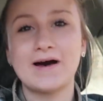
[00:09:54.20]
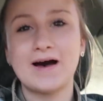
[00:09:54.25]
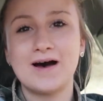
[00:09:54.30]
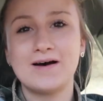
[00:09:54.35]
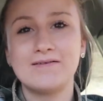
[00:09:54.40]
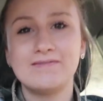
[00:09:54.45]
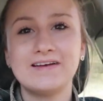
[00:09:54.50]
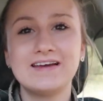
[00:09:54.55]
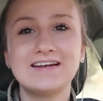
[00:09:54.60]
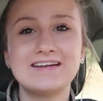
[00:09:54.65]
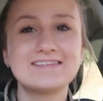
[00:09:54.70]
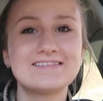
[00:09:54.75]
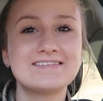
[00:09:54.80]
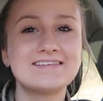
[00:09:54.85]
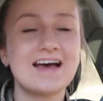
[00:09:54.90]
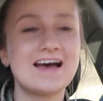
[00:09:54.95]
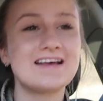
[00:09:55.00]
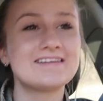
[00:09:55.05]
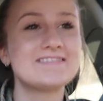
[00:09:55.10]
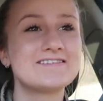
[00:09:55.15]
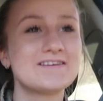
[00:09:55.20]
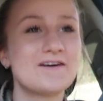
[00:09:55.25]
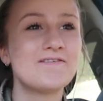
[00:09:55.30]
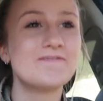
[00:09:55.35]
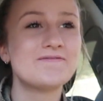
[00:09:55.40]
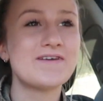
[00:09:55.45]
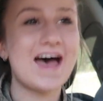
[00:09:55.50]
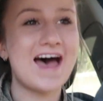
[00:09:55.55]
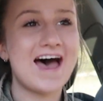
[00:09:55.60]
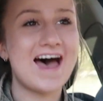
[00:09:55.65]
Bob? It is not so
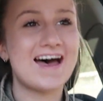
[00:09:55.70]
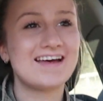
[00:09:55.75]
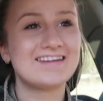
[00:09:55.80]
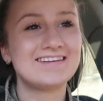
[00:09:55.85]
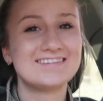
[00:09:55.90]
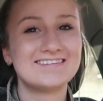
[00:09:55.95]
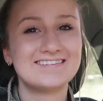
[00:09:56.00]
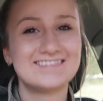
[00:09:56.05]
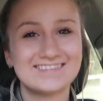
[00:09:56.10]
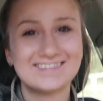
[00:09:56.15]
bad.